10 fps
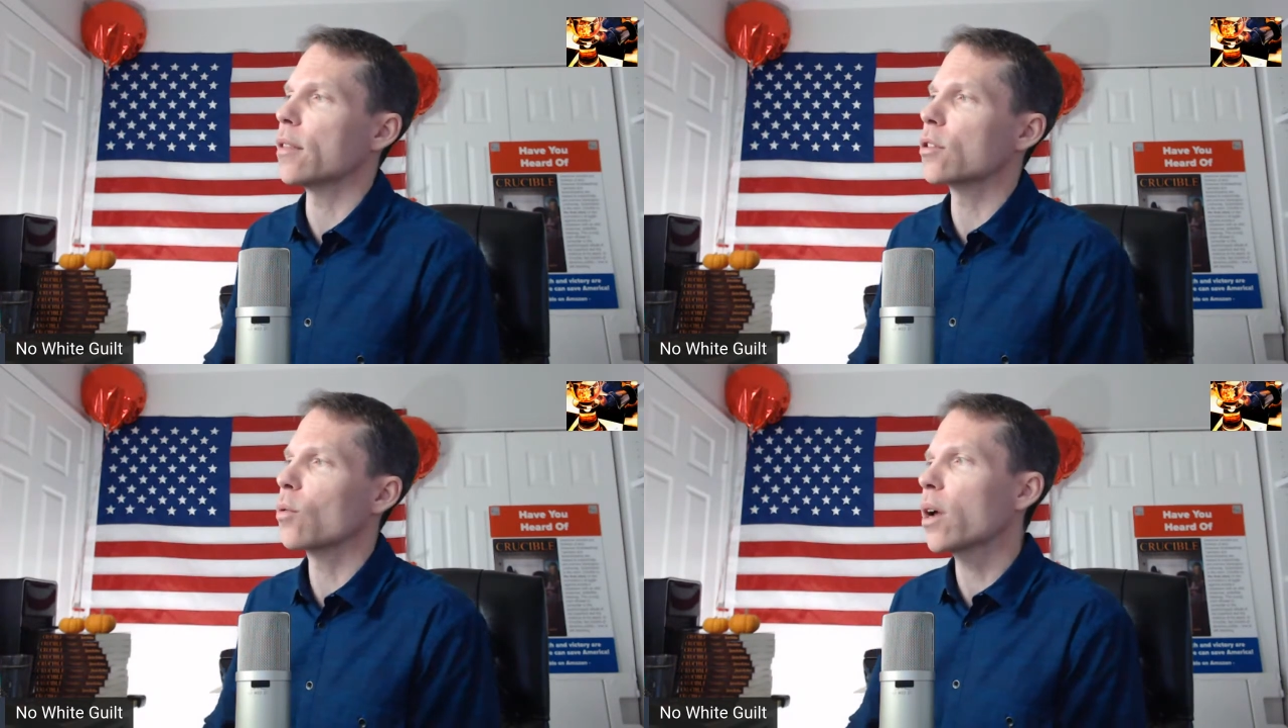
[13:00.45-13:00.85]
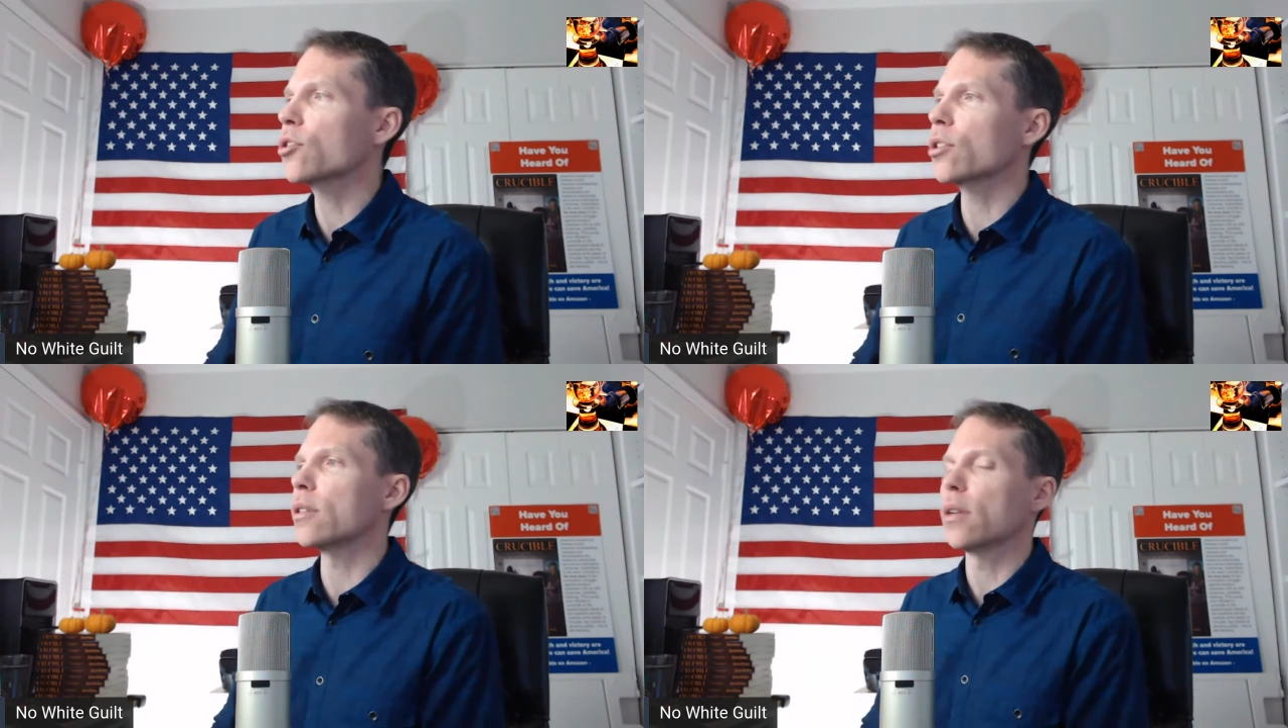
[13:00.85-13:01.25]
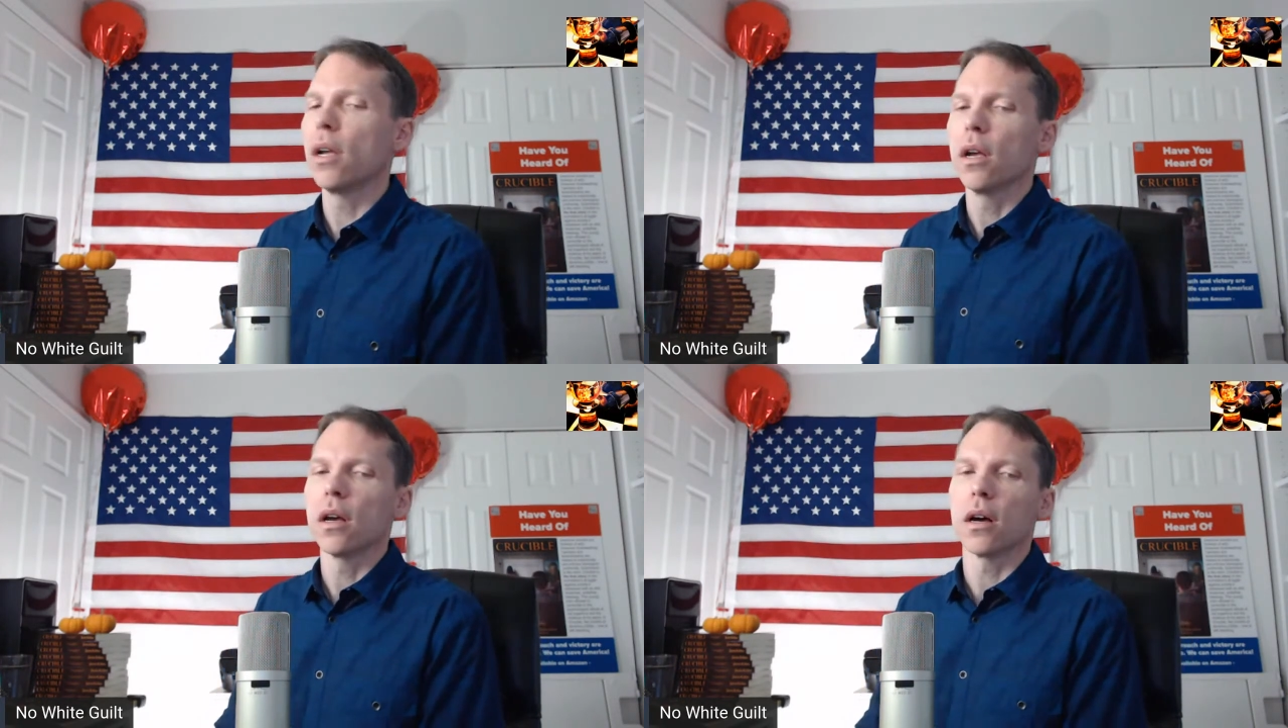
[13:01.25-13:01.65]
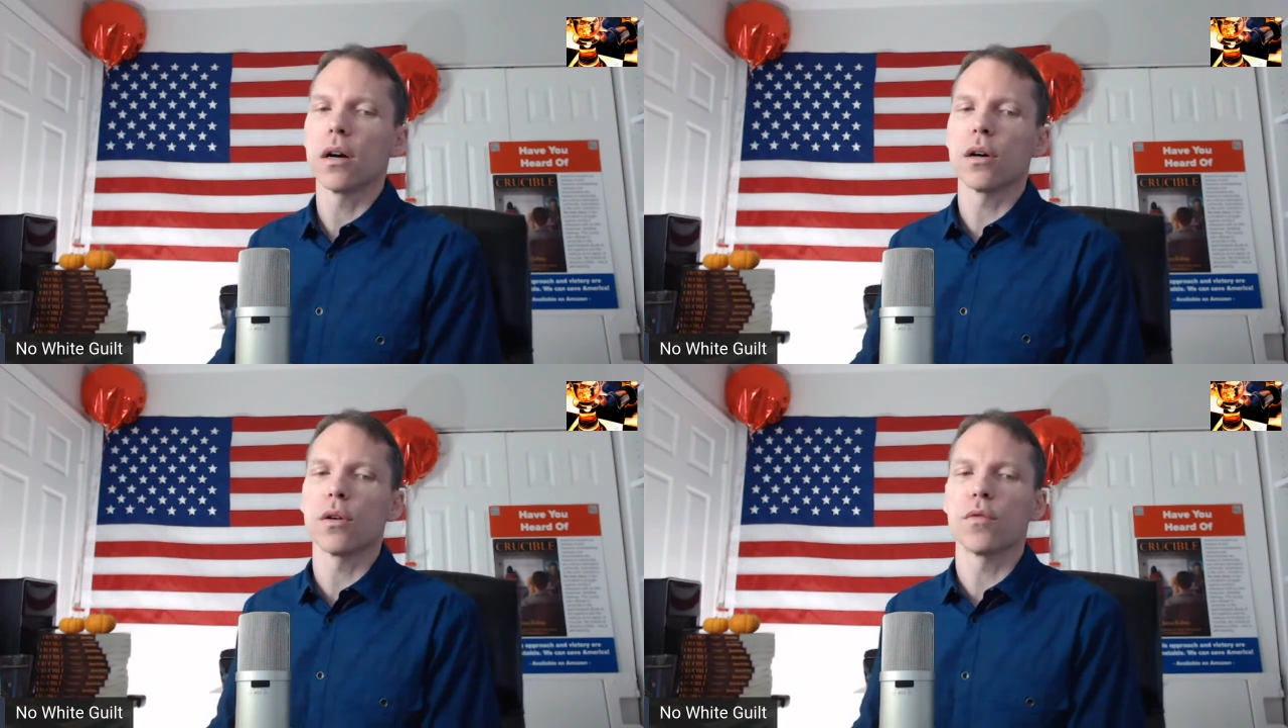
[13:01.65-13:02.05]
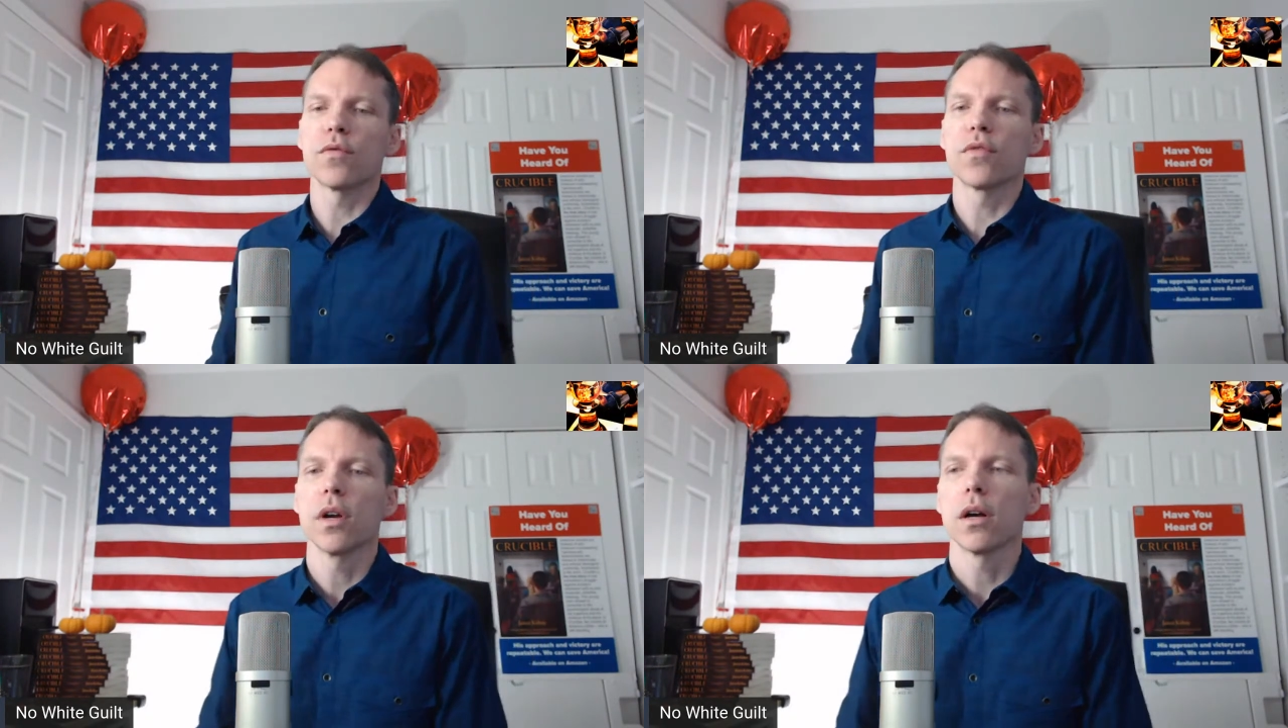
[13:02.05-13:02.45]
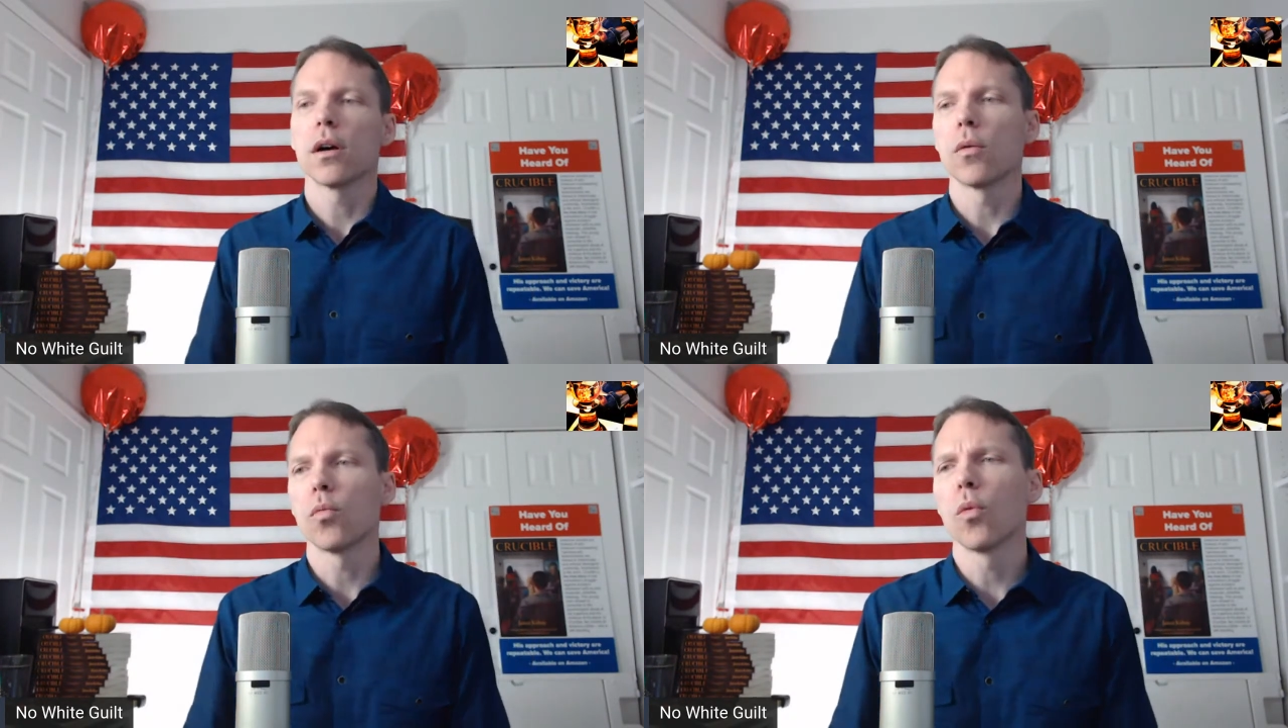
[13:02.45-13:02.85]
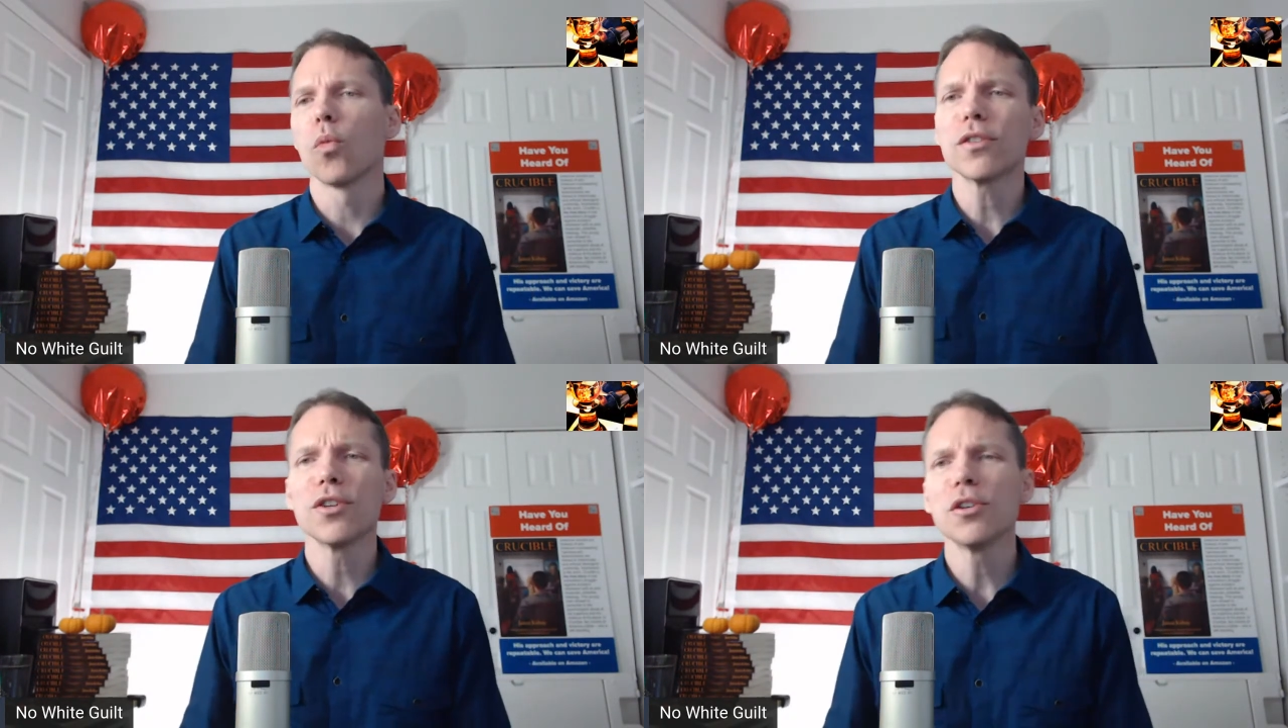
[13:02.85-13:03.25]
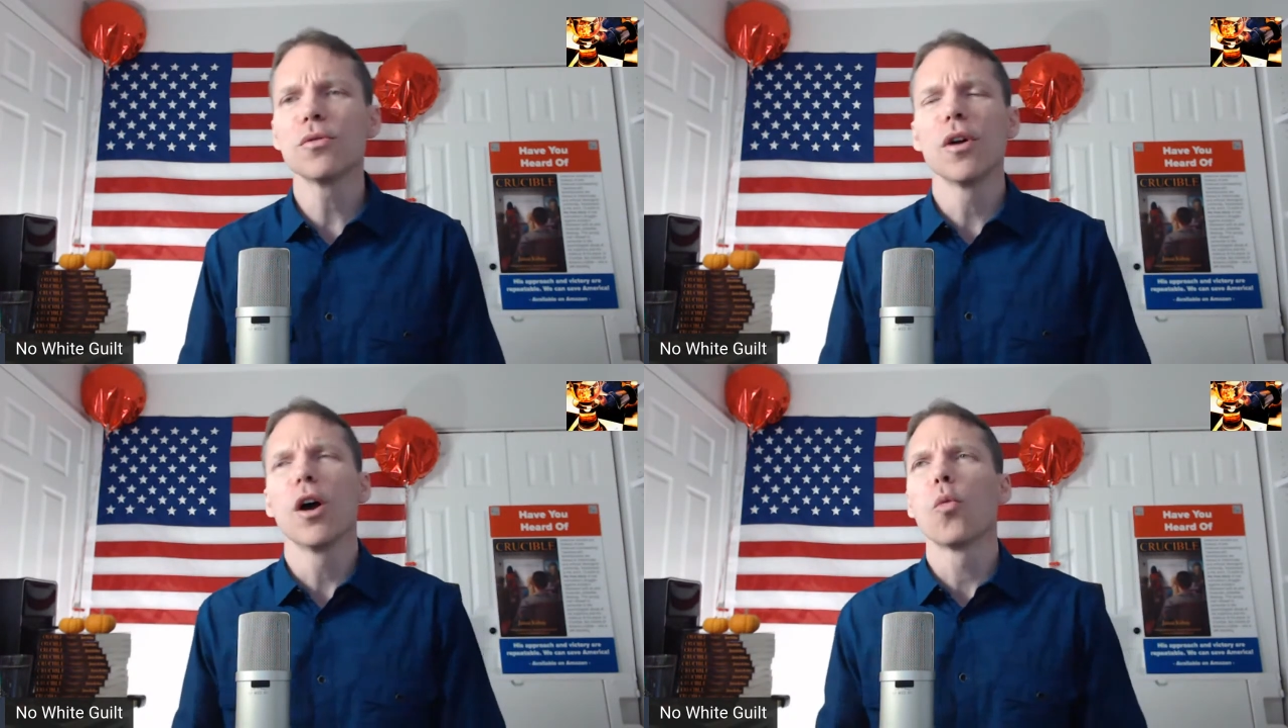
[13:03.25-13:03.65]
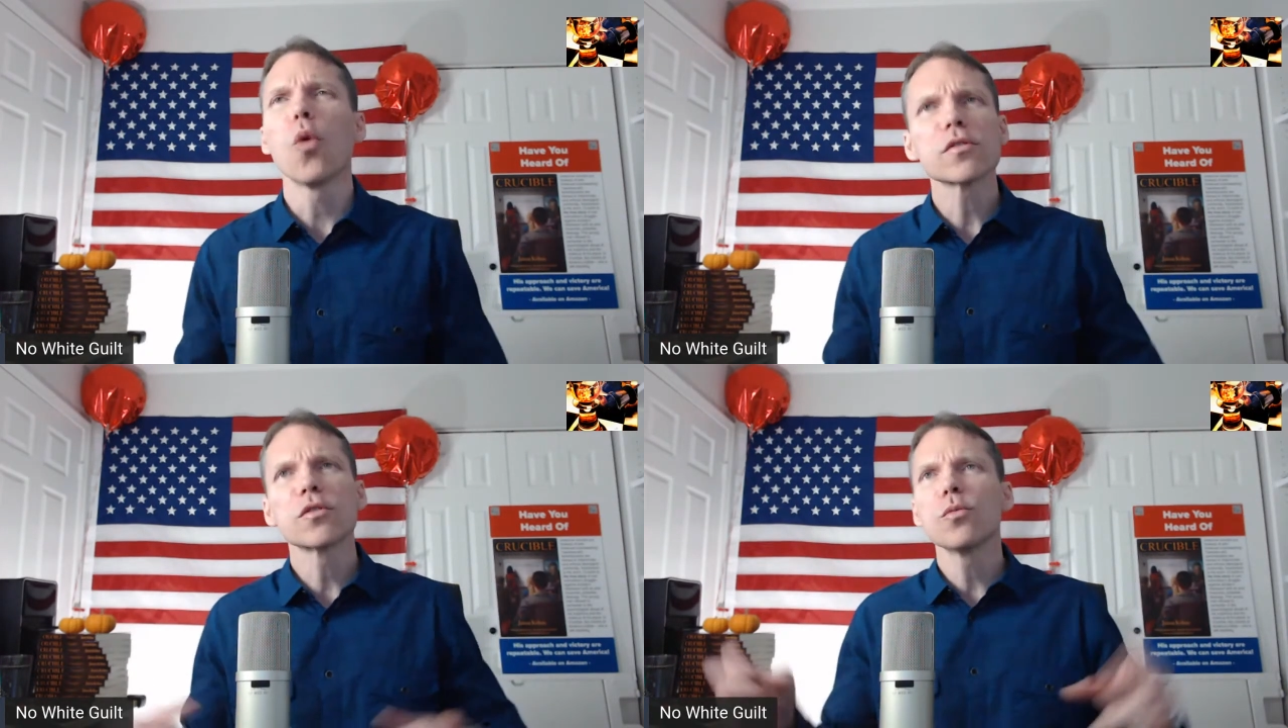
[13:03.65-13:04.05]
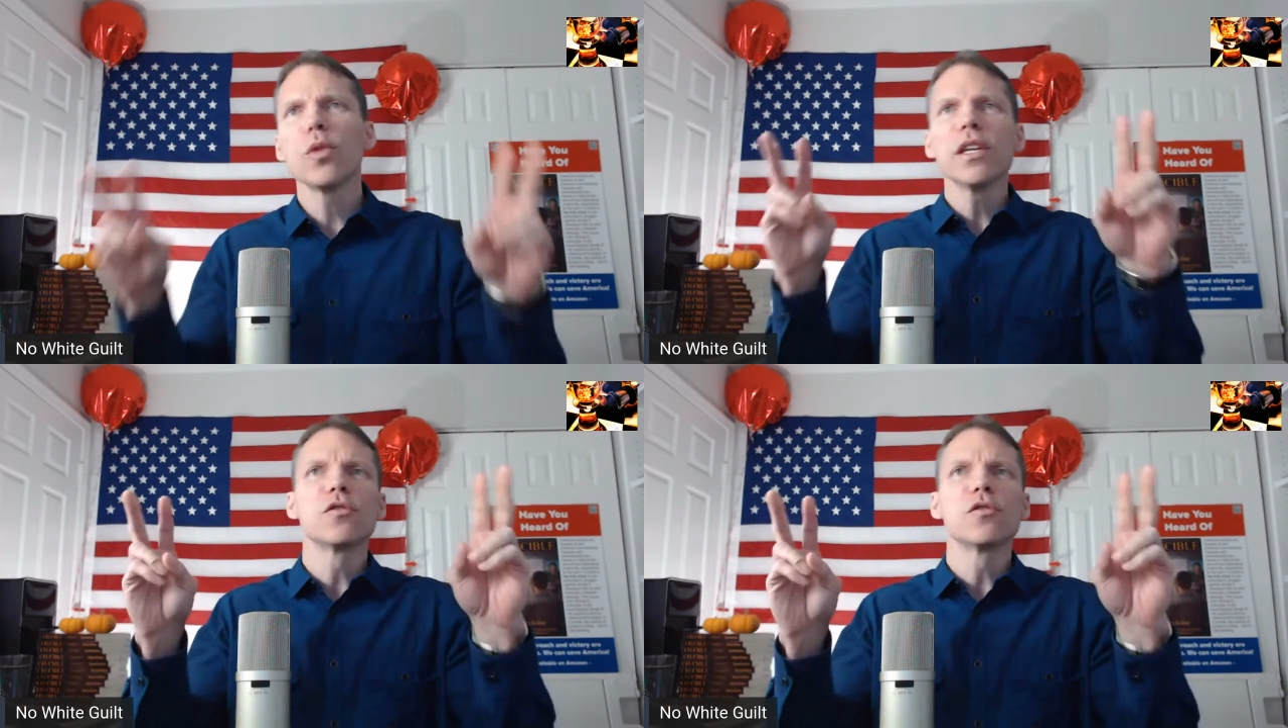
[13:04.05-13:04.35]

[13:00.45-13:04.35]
This question of what do we